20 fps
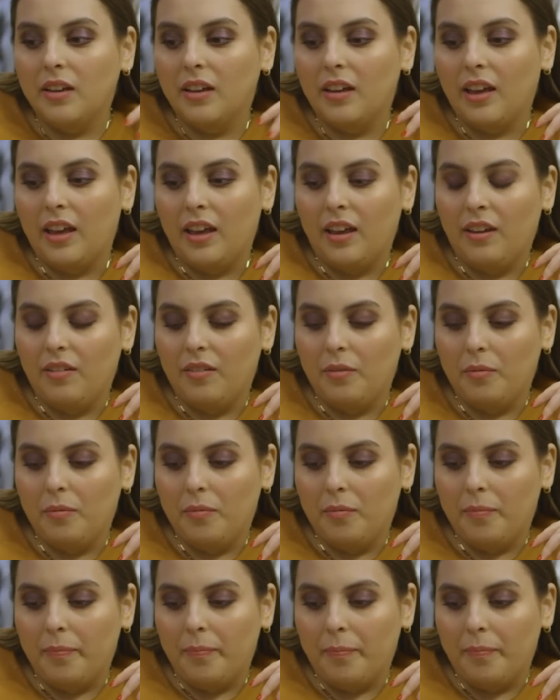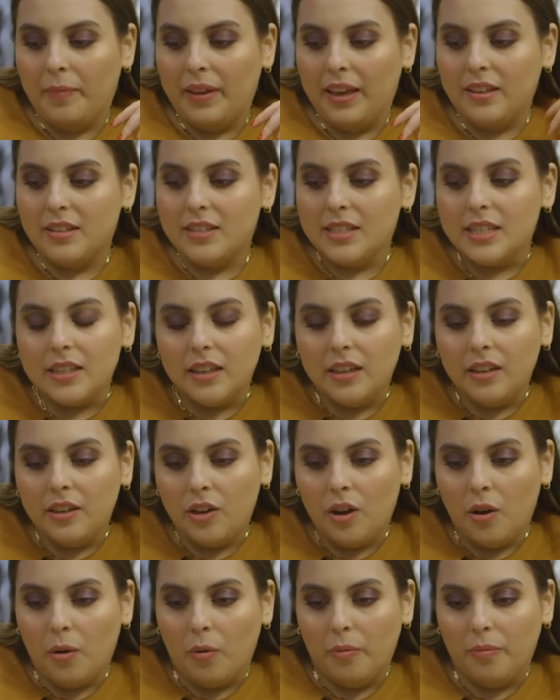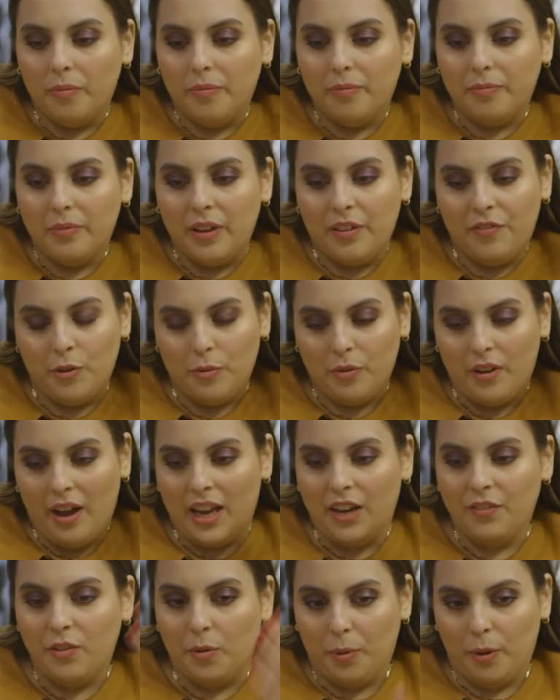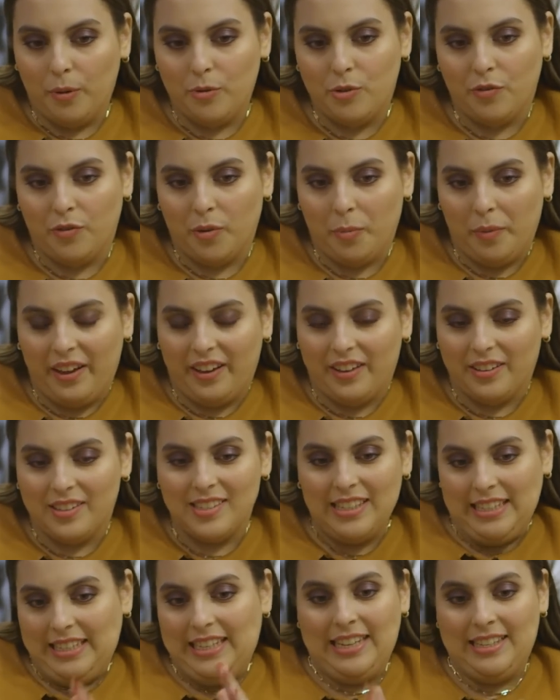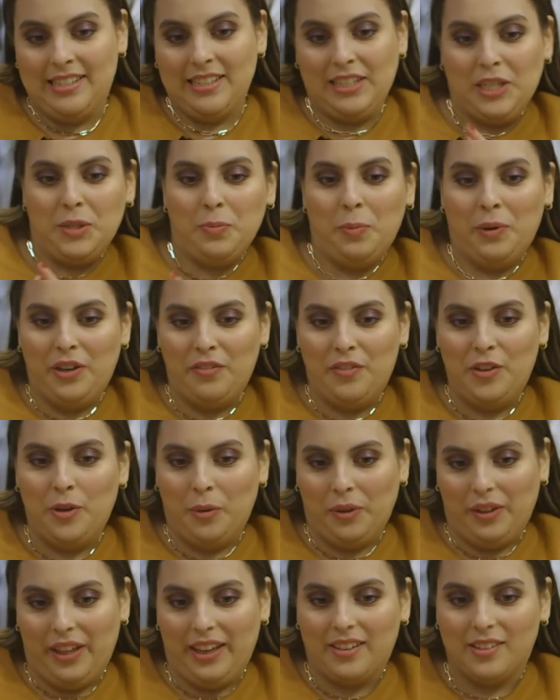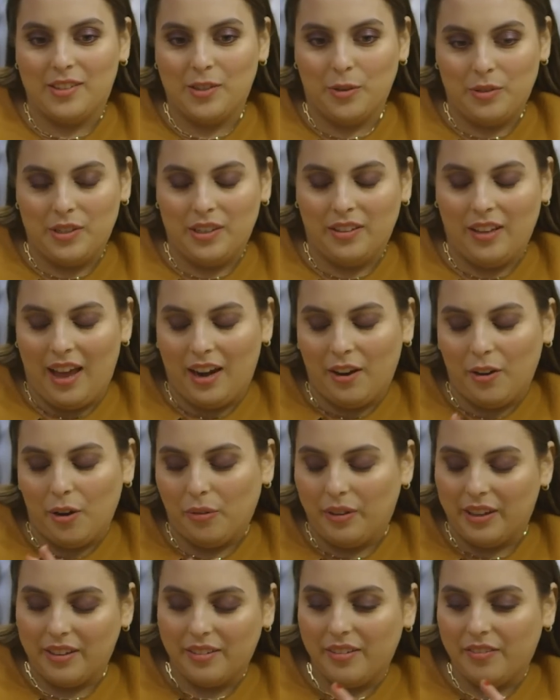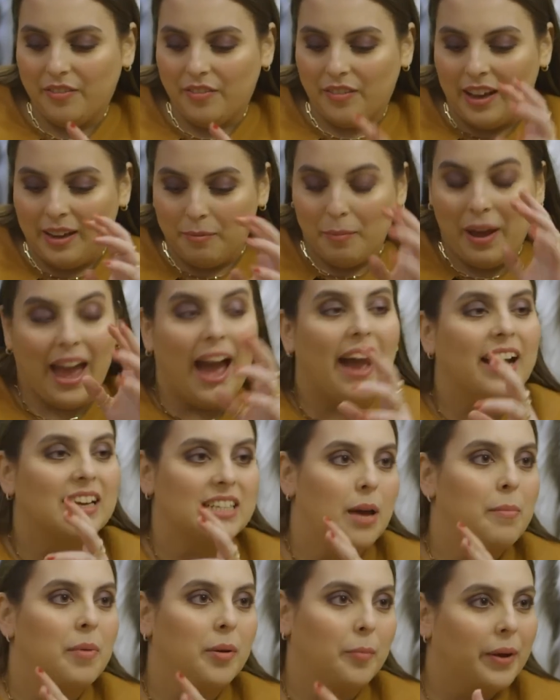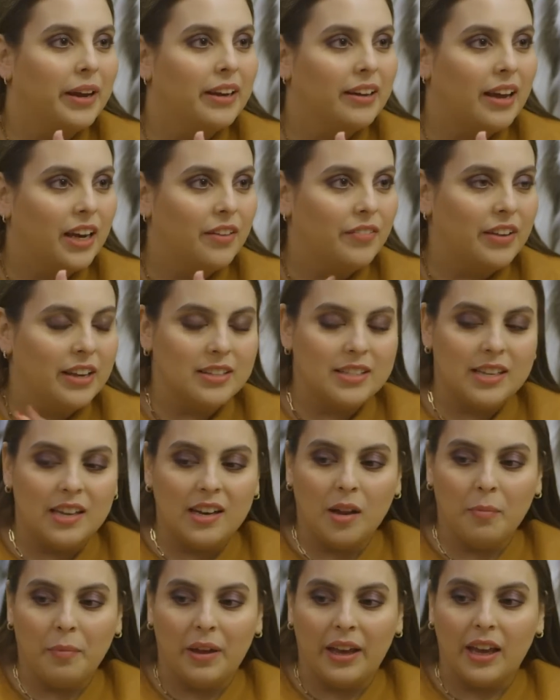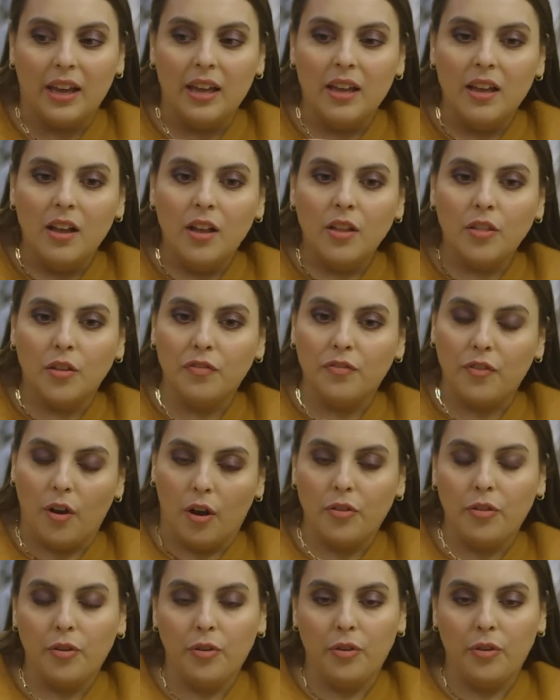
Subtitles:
it's you know, if you kind of approach it from like a statistics point of view or like a I don't know, like my academic brain kind of kicks in, and I'm like, the farther